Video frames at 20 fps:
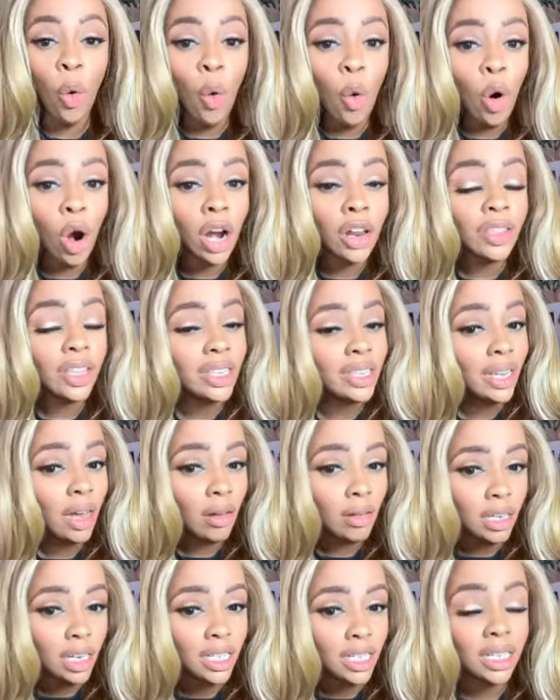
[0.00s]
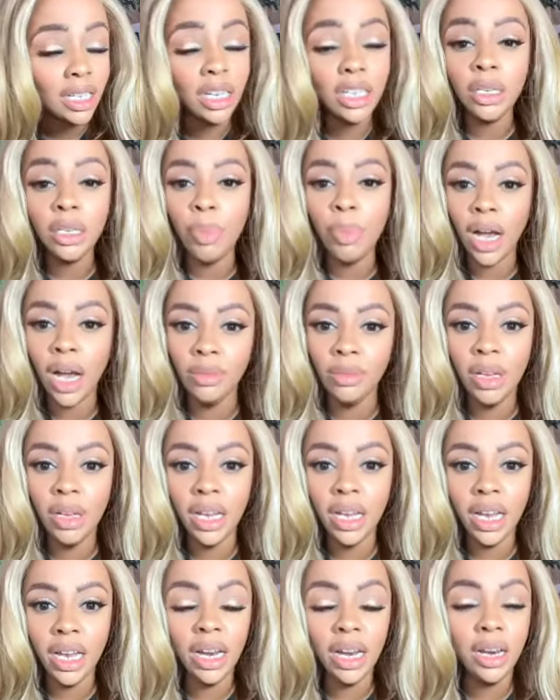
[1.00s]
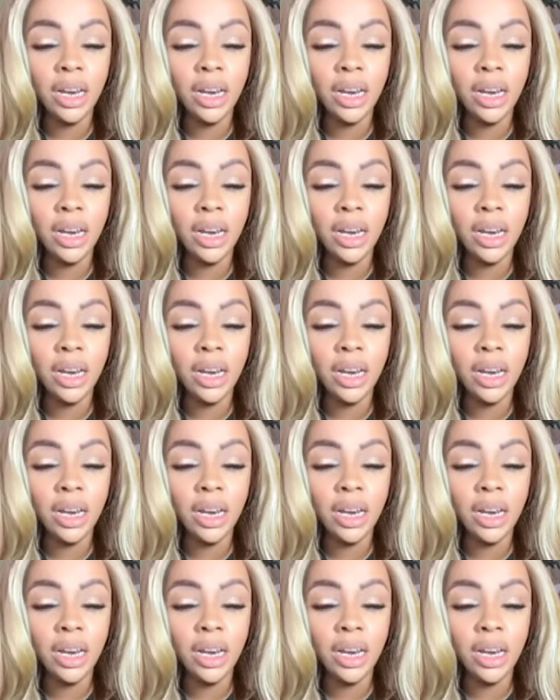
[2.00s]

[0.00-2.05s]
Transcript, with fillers: Or the Celtics could surprise me and get